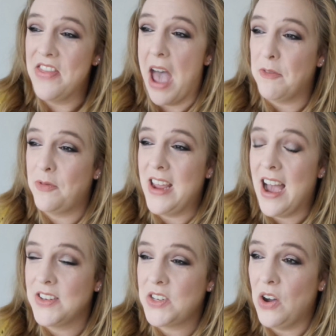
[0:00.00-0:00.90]
that
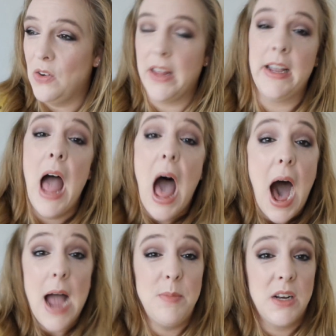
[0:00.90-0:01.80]
fiasco, like,
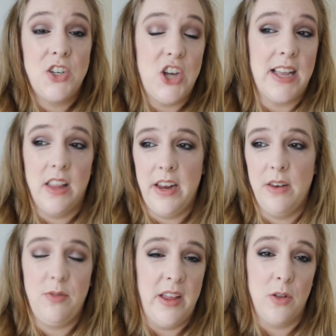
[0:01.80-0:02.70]
I'm not a Jaclyn
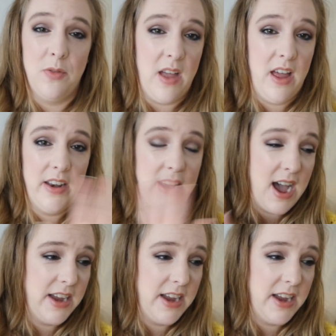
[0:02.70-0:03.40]
Hill fan.